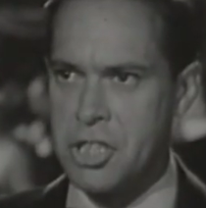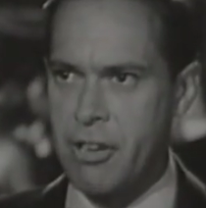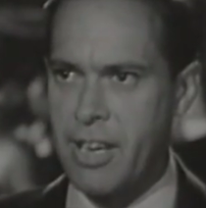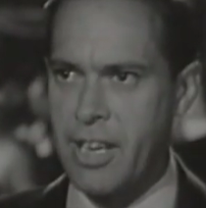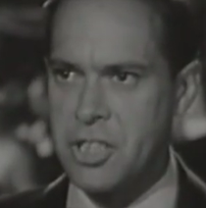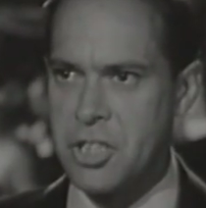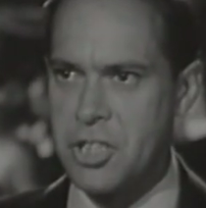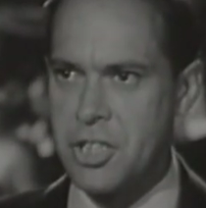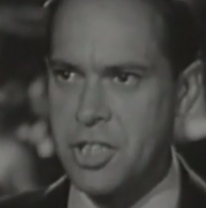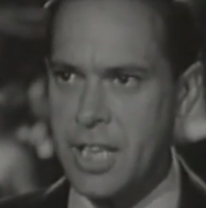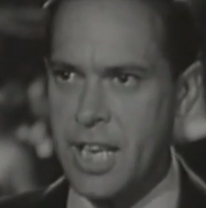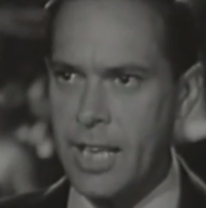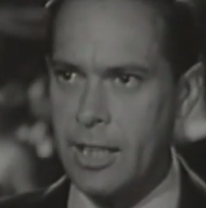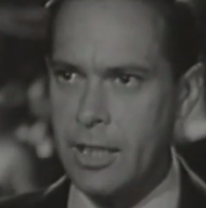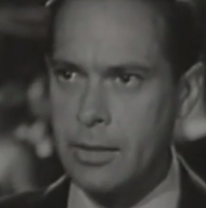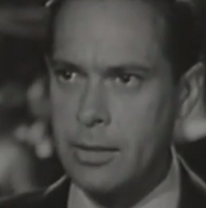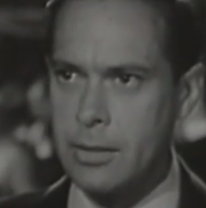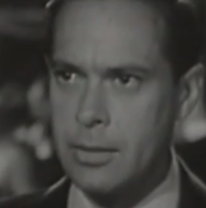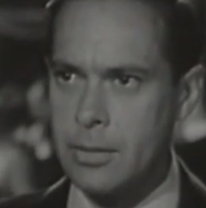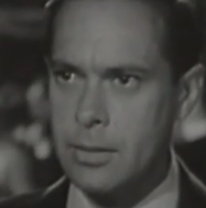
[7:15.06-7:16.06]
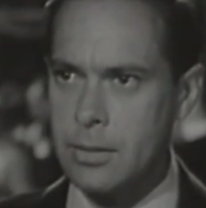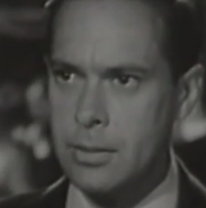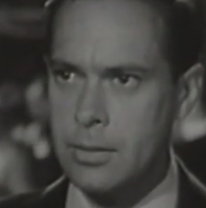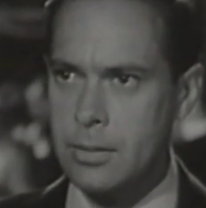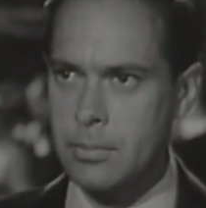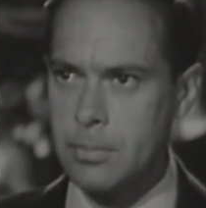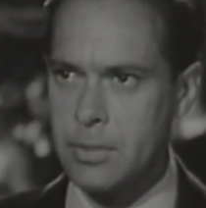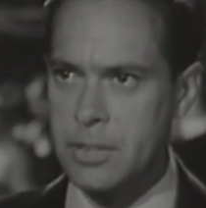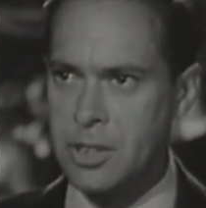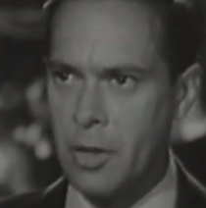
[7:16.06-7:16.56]
bridge strategist, Alan.
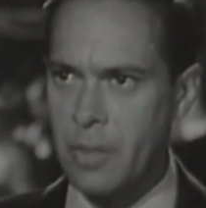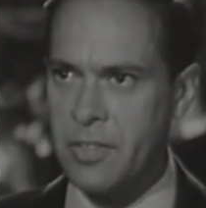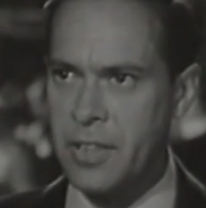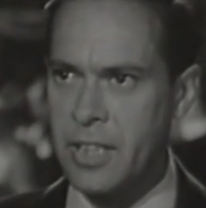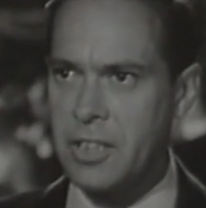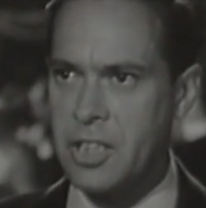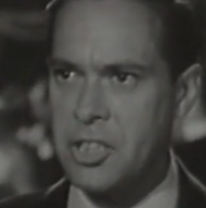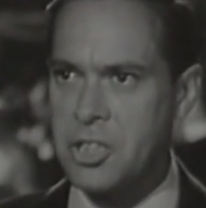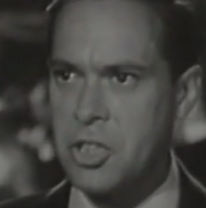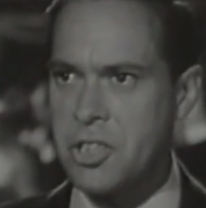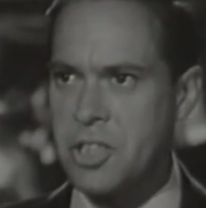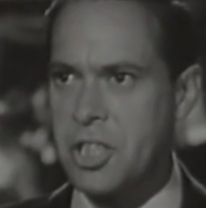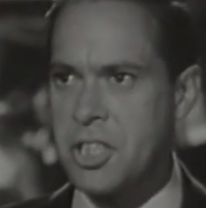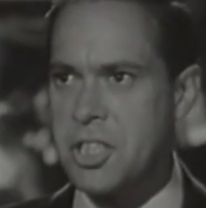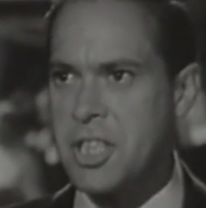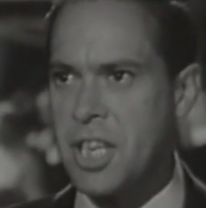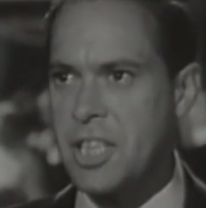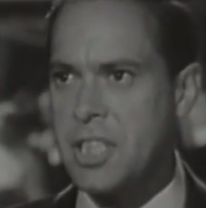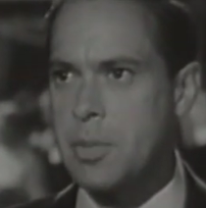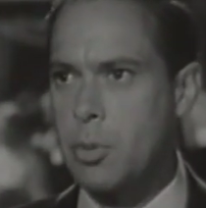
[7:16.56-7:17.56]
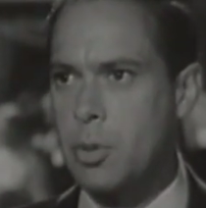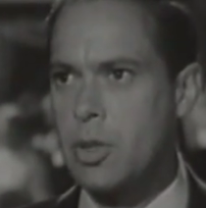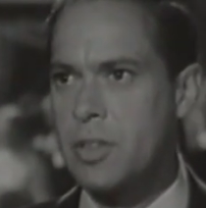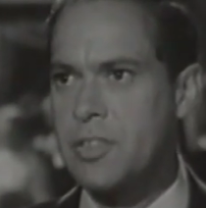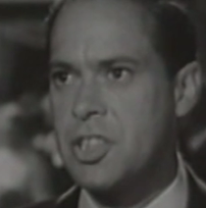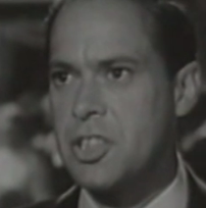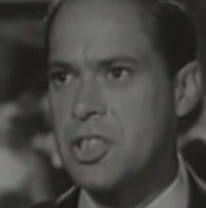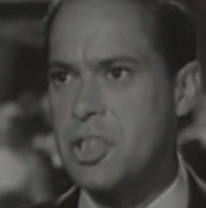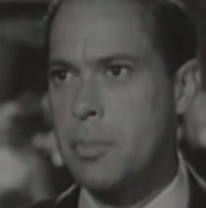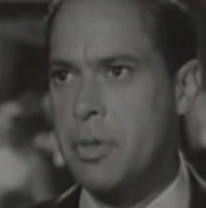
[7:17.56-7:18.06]
But don't think that your success
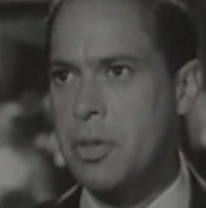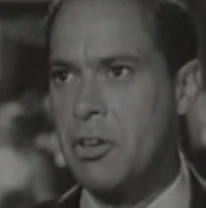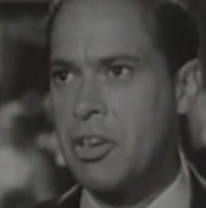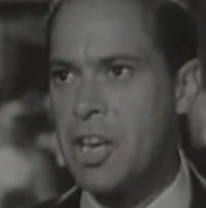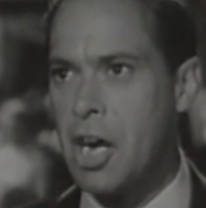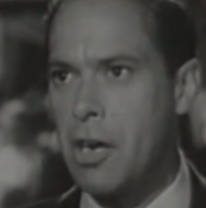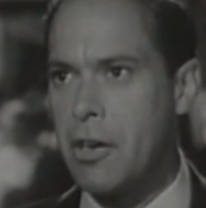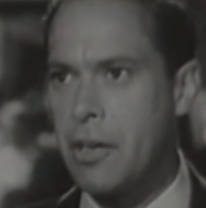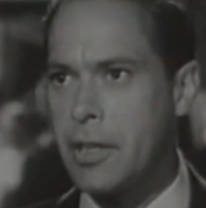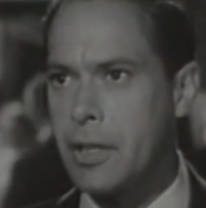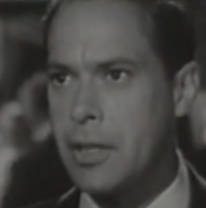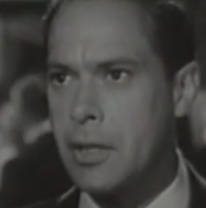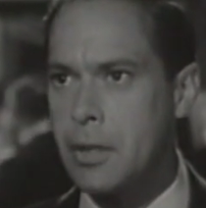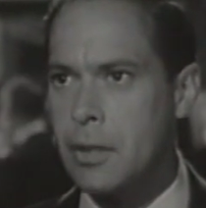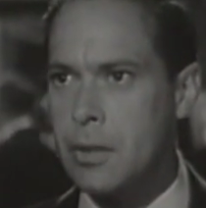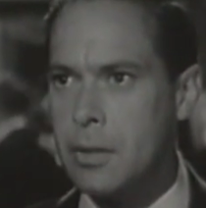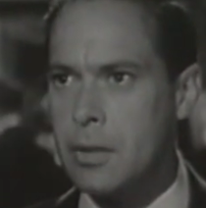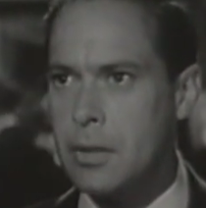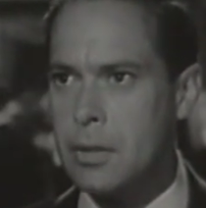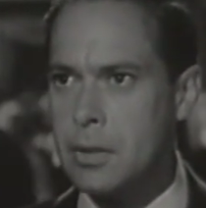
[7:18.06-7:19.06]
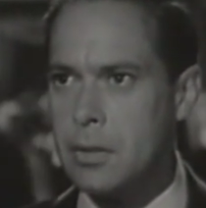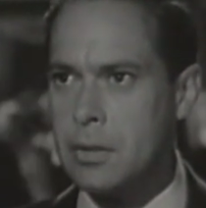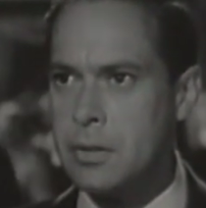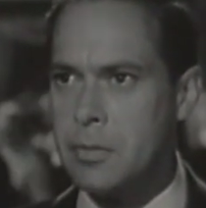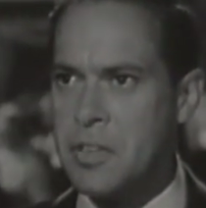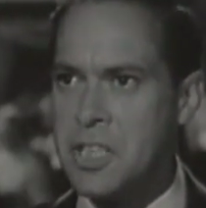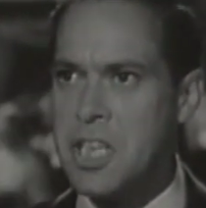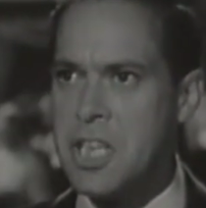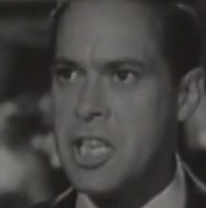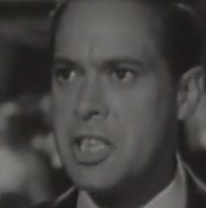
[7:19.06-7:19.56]
proves your superiority.
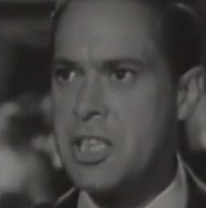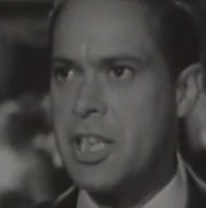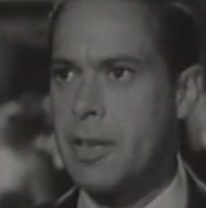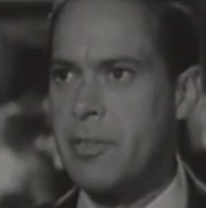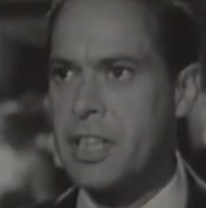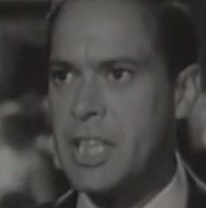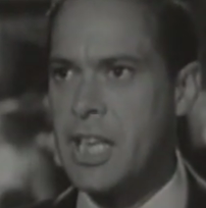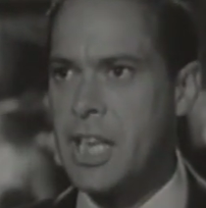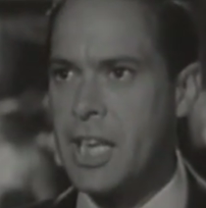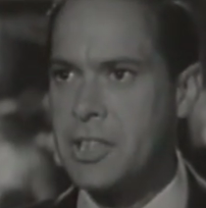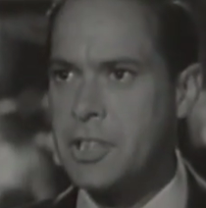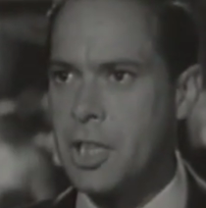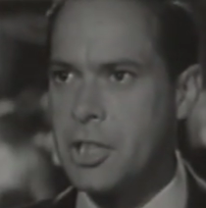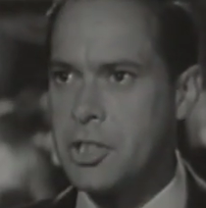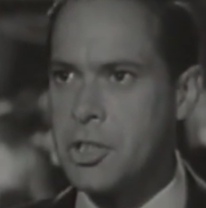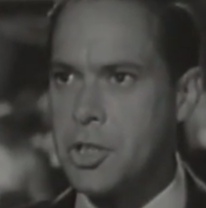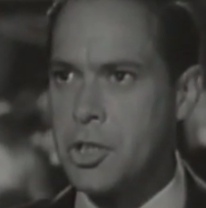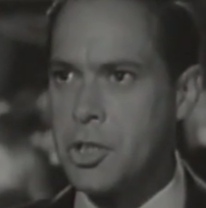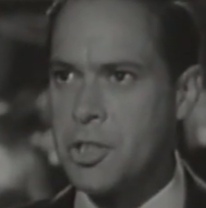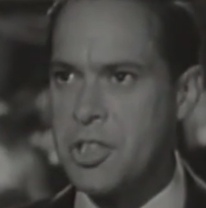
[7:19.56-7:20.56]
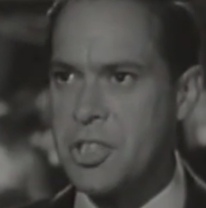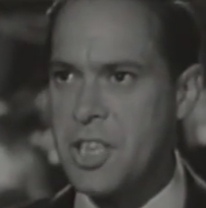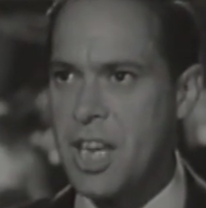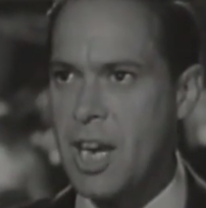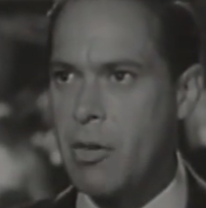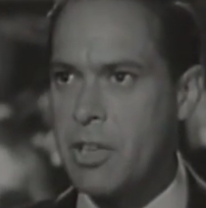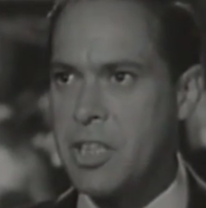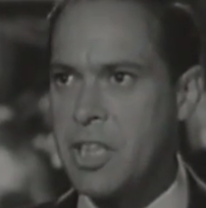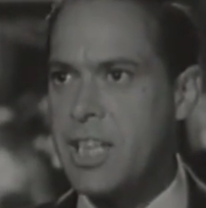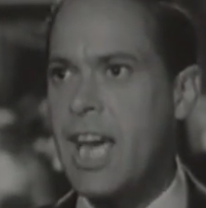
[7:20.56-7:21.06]
For years, everything I touched turned
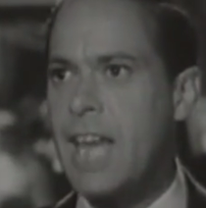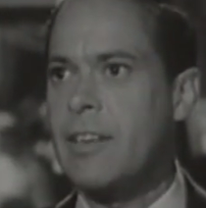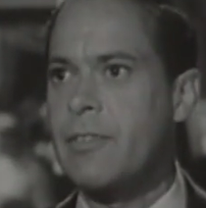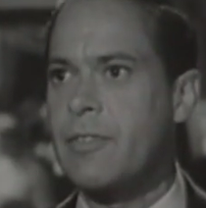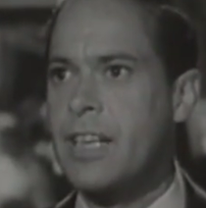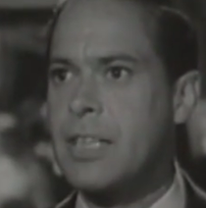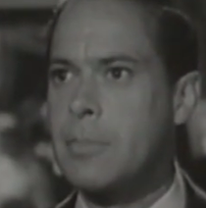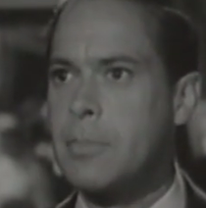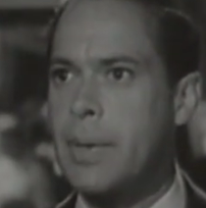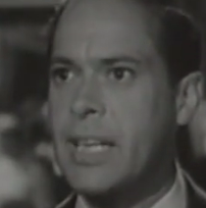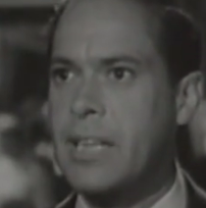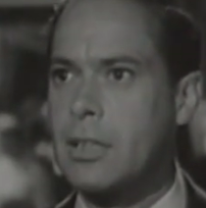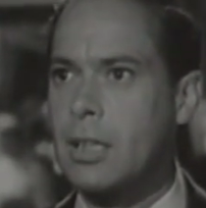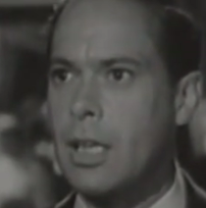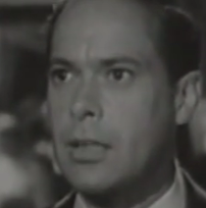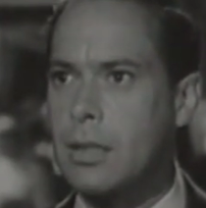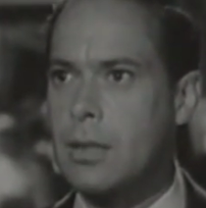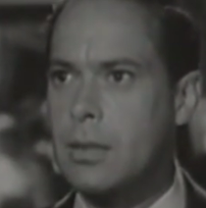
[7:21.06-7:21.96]
sour. You can't fight bad